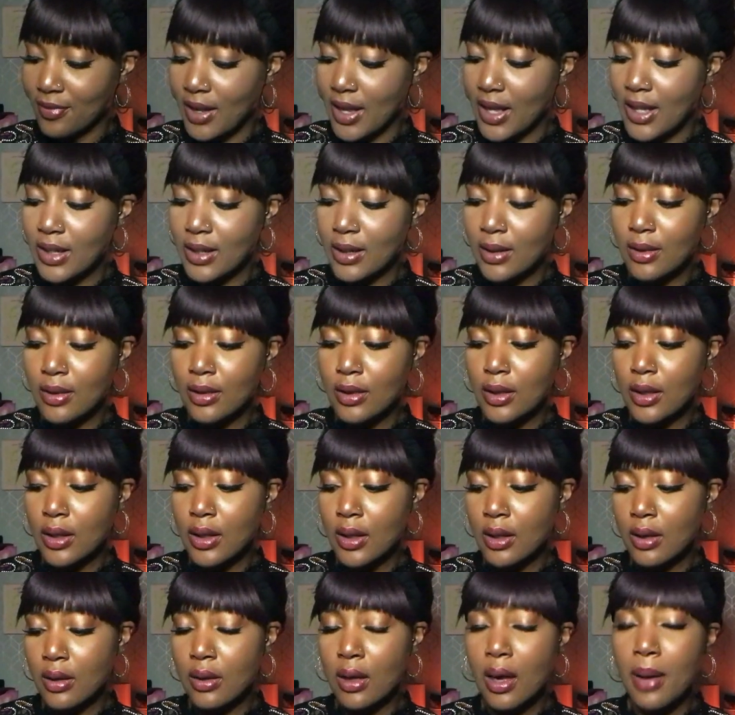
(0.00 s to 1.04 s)
And
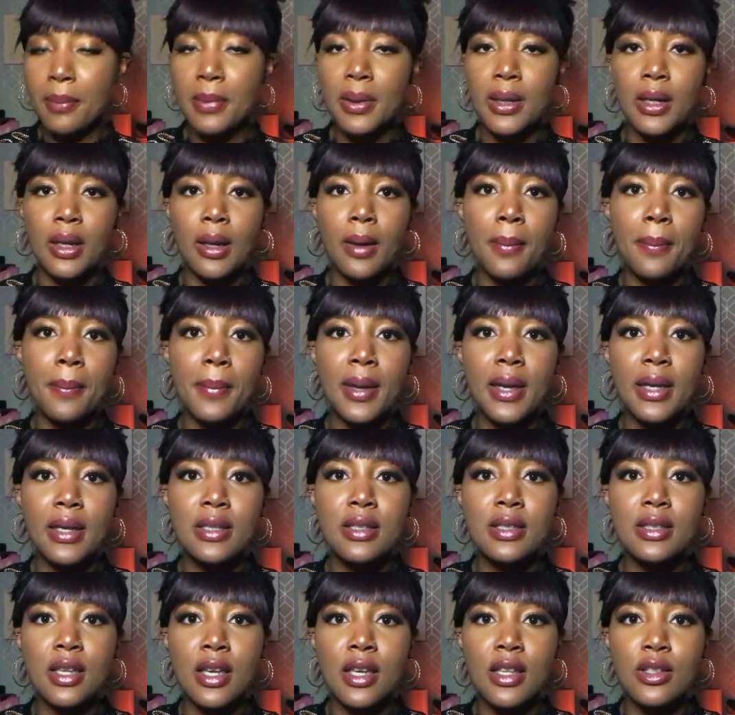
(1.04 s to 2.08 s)
it makes
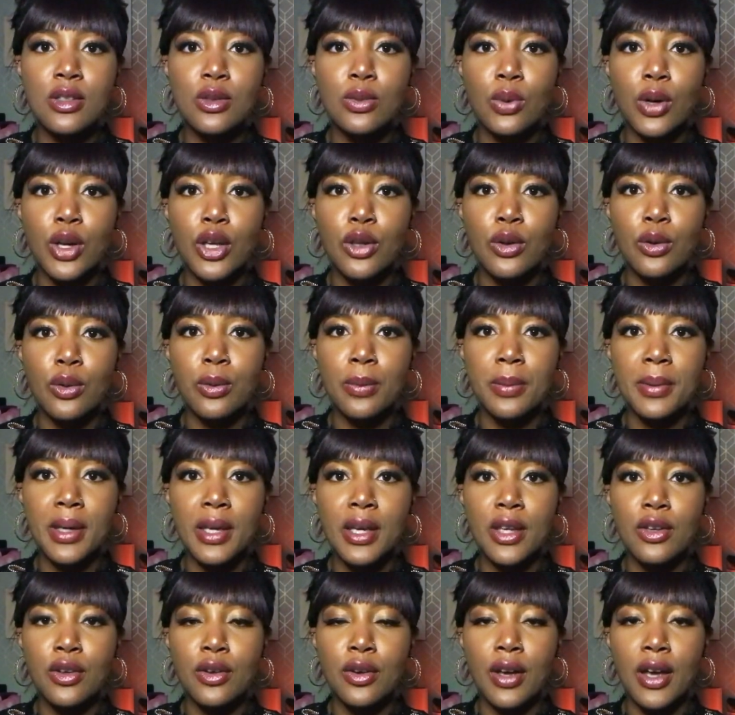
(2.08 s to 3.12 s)
sense why you would be
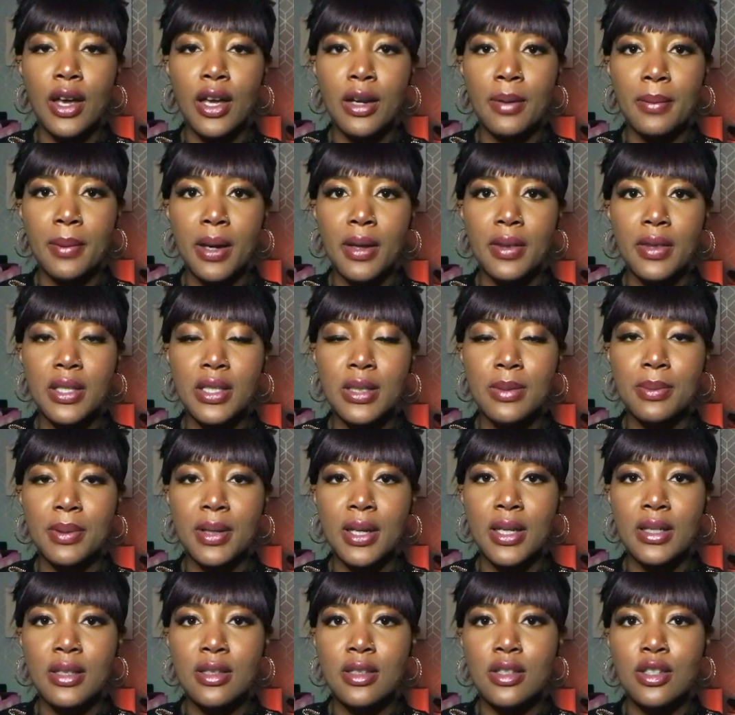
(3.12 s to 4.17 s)
in your head about this,
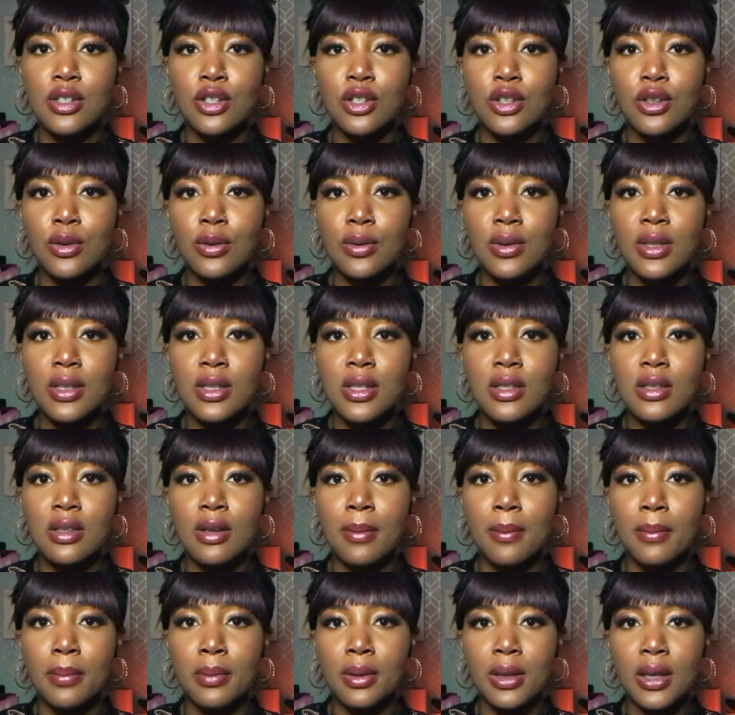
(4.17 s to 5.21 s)
because to you, this is
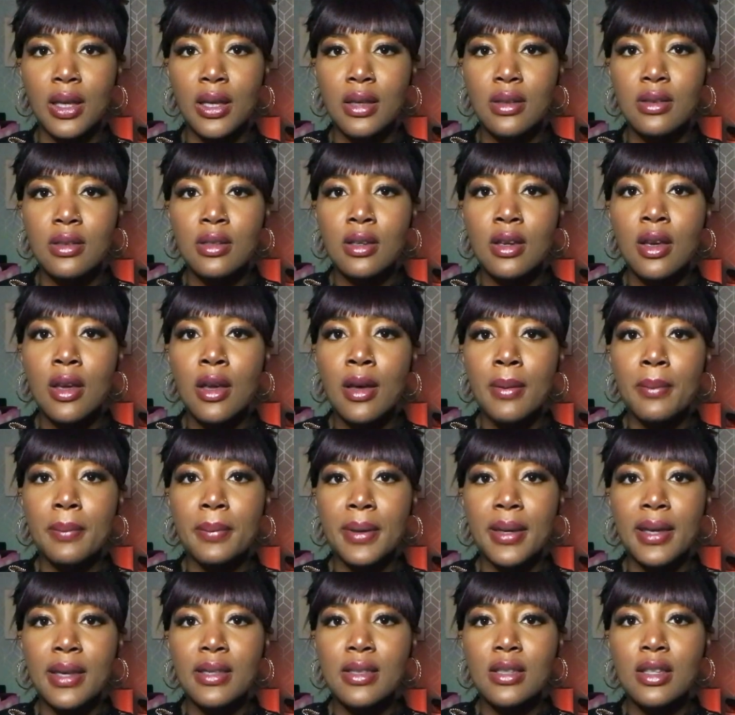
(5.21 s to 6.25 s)
complete
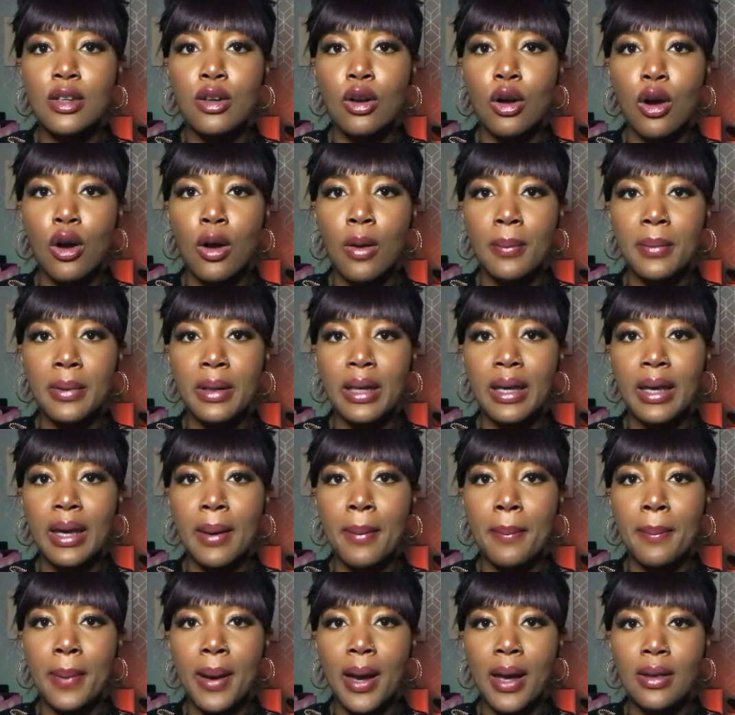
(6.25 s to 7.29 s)
peace and harmony
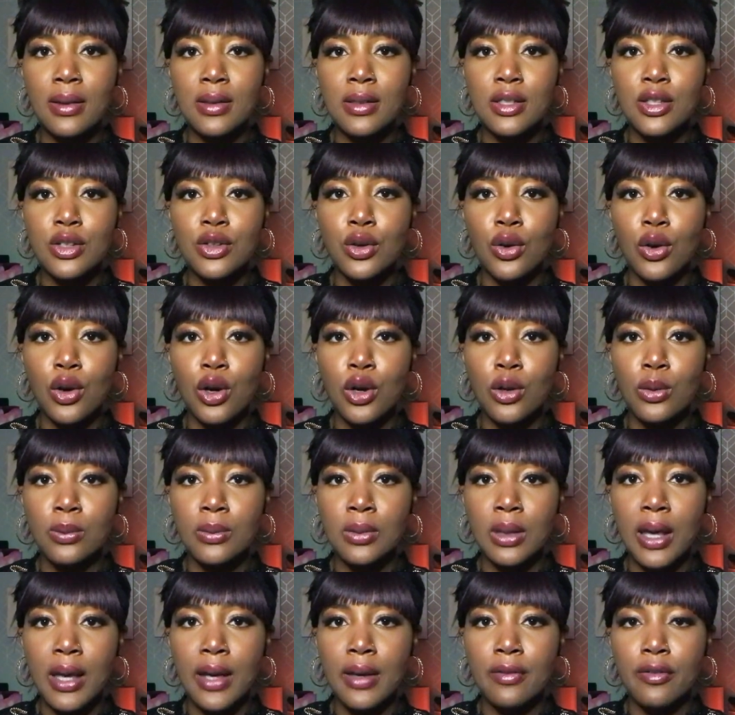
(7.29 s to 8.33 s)
and balance in your
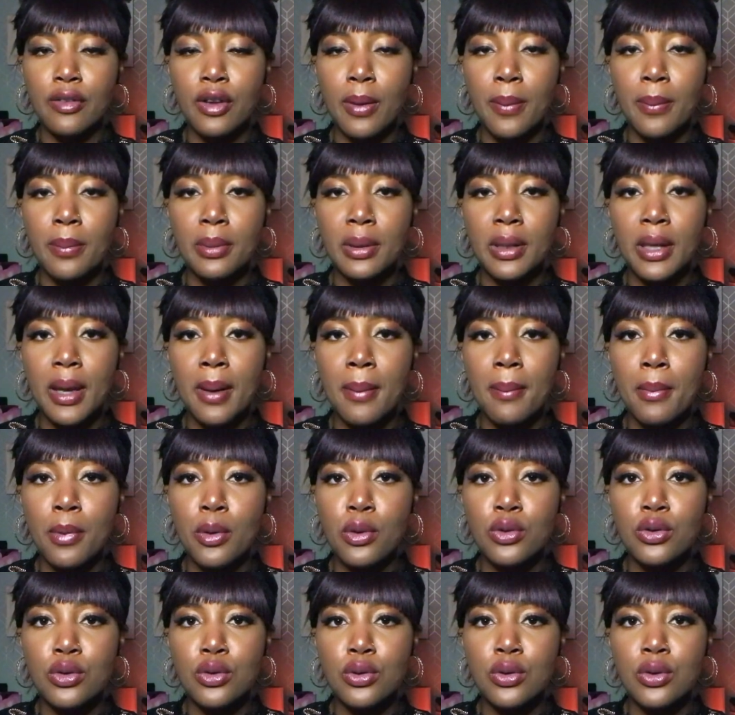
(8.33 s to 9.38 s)
home life, complete
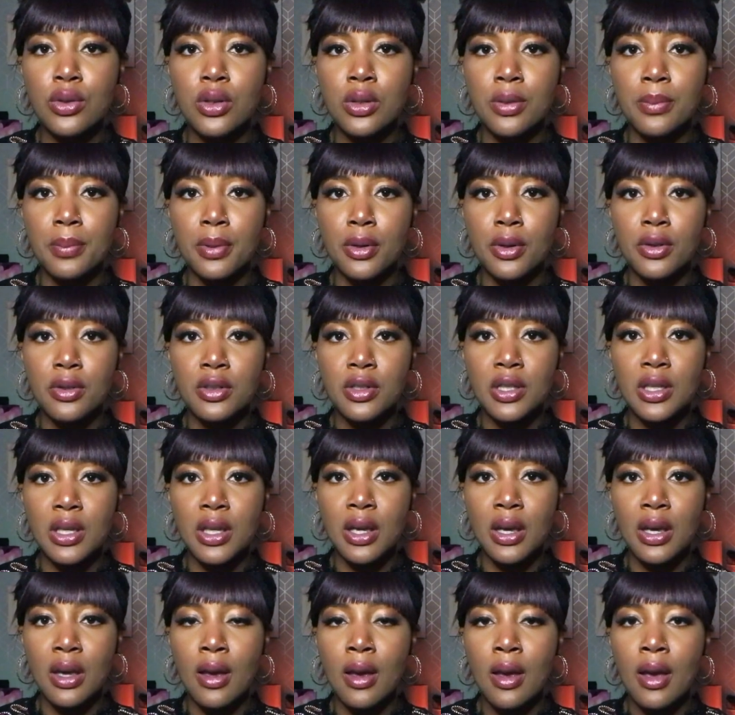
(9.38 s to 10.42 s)
emotional
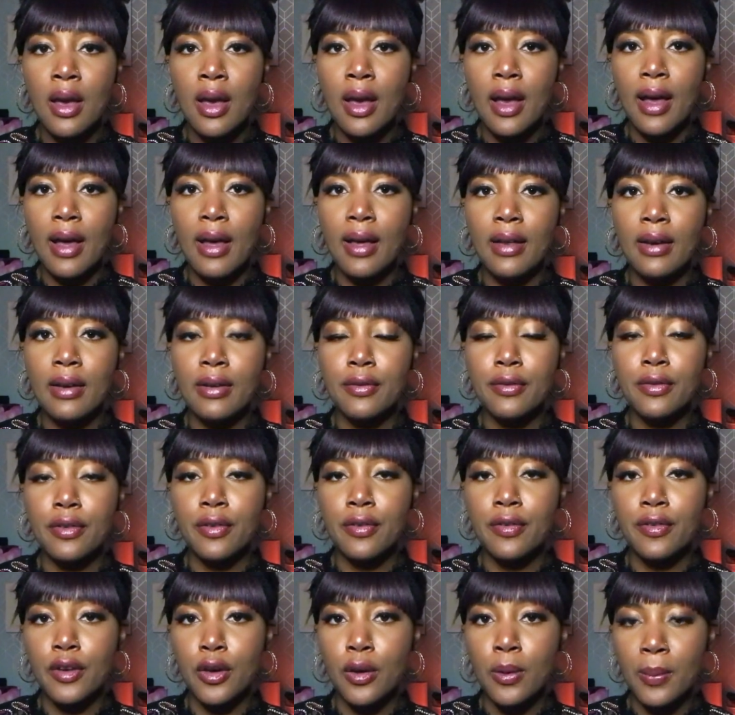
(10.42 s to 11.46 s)
stability and
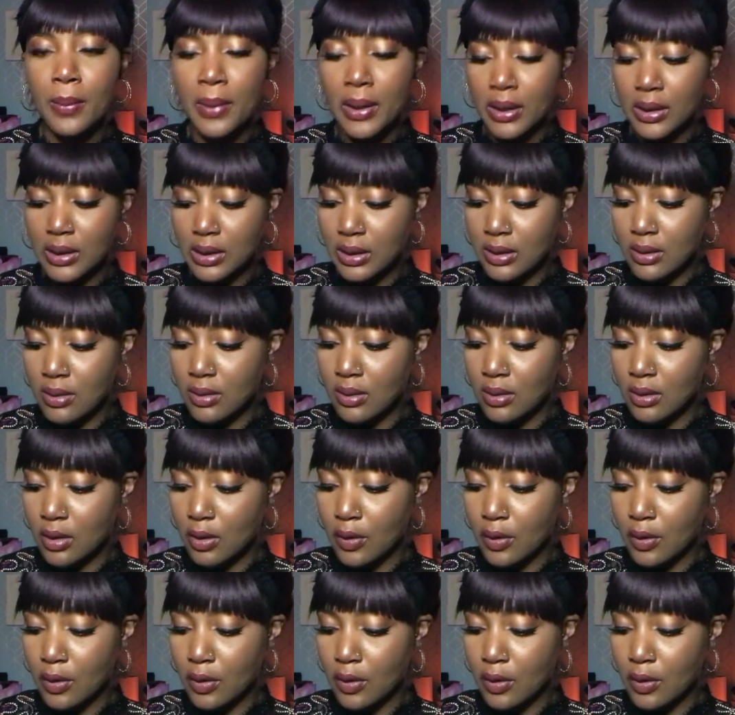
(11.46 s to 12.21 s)
fulfillment.